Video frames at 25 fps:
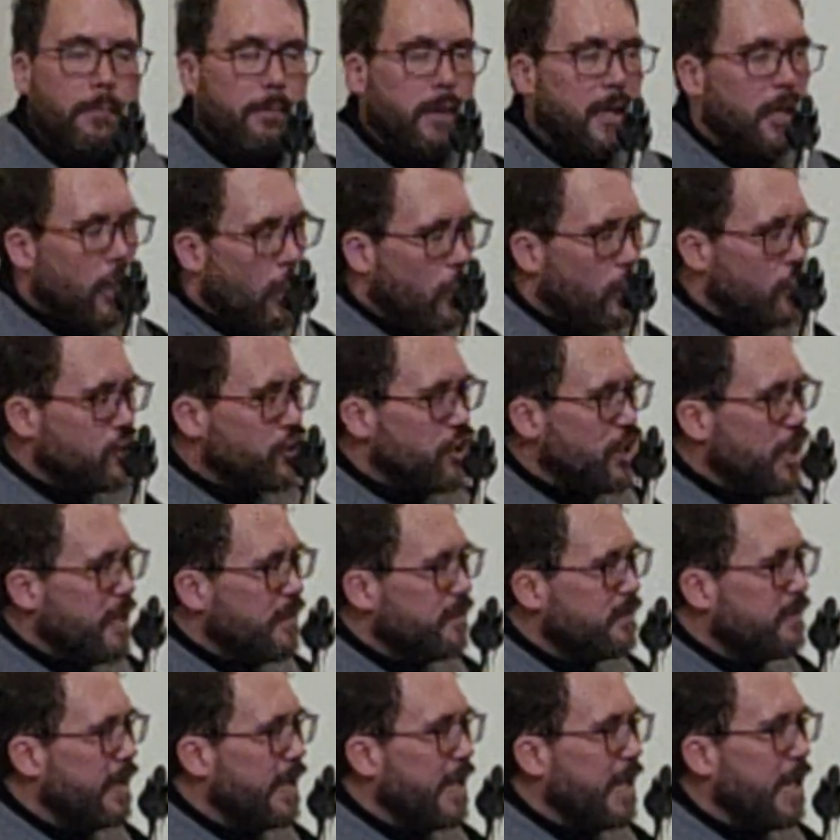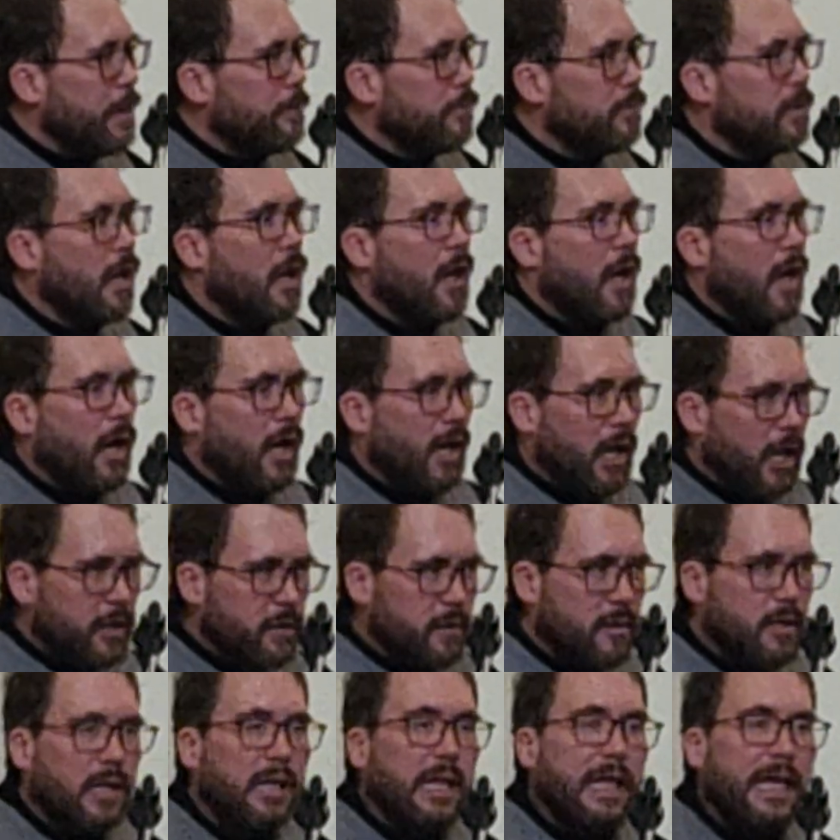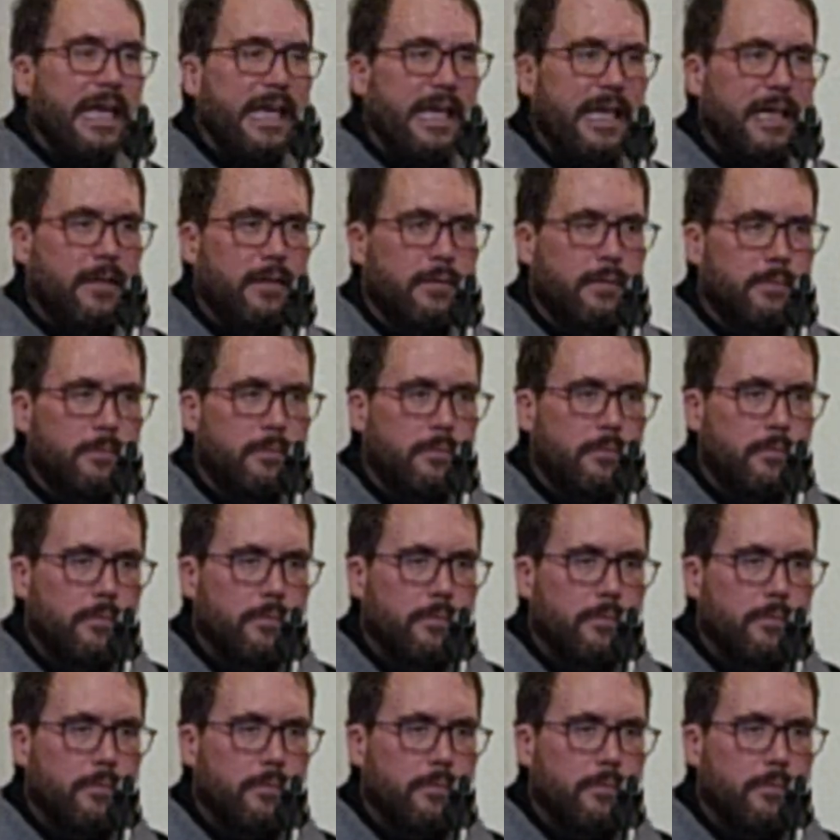because she's deemed unclean.